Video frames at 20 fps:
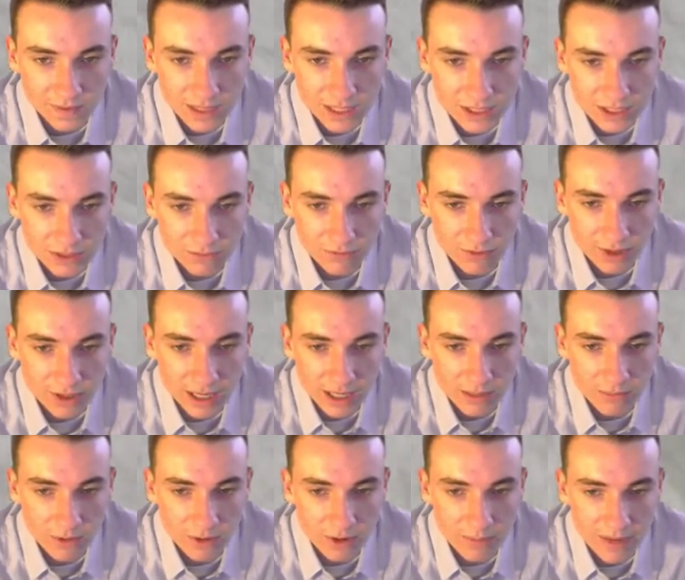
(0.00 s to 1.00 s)
This is for kind
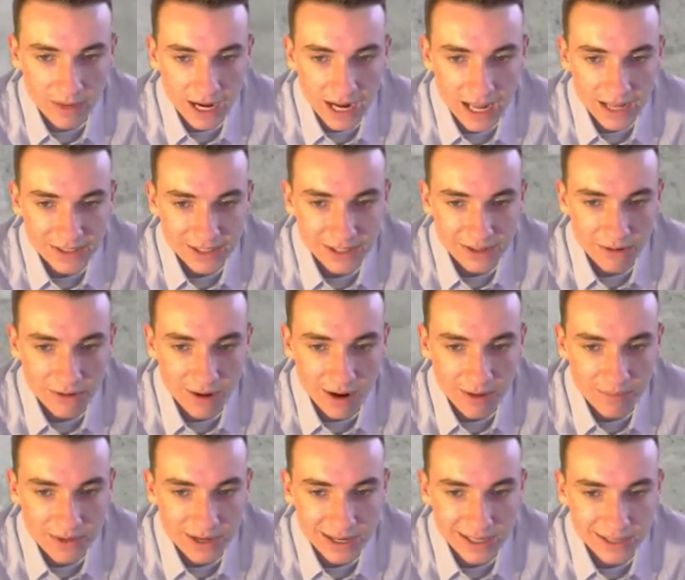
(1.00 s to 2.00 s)
of more the bottom. As it go
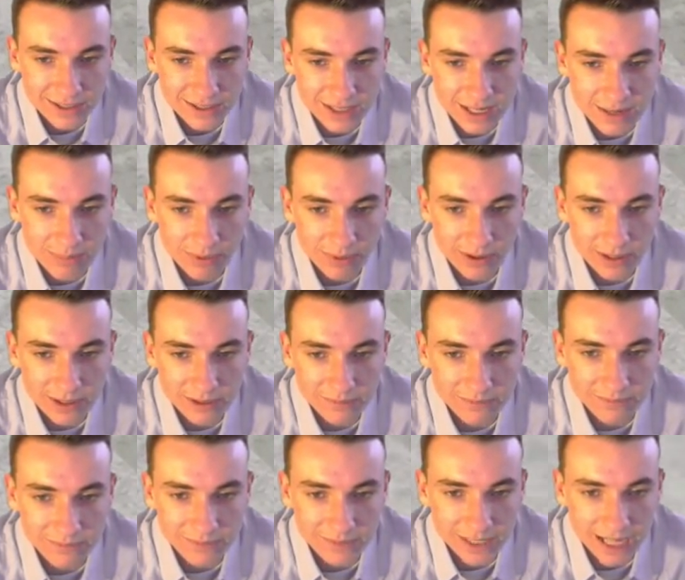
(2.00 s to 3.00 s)
up, it gets steeper,
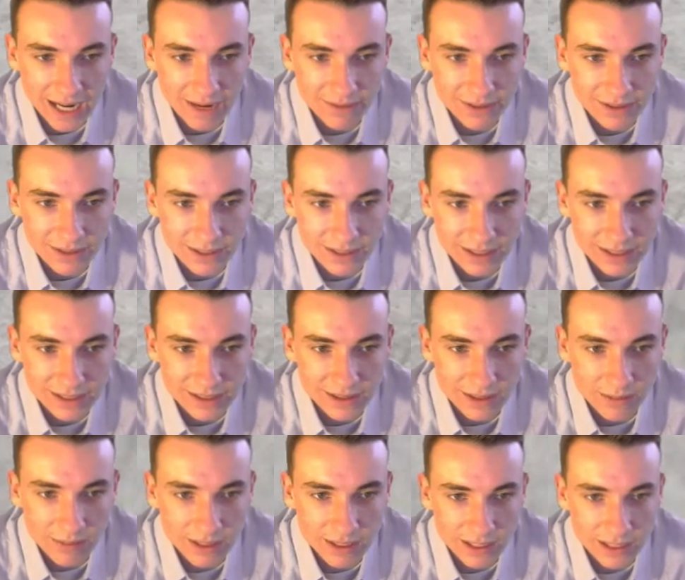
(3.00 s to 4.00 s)
and obviously it gets a
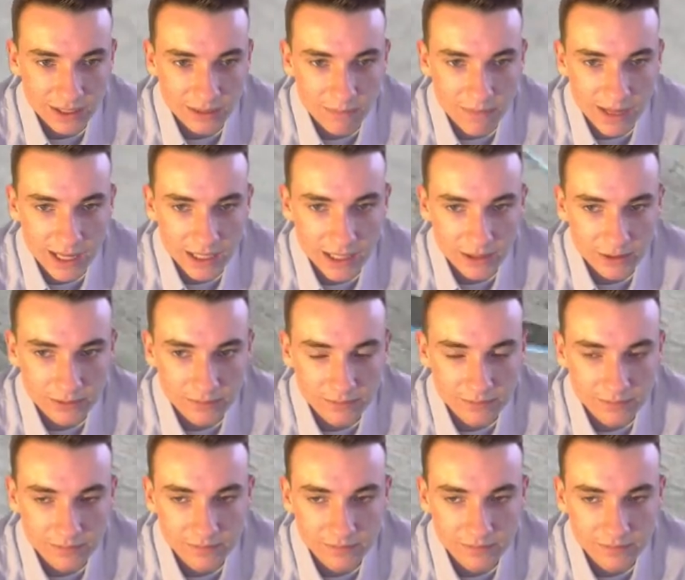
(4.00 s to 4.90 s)
little bit less mellow.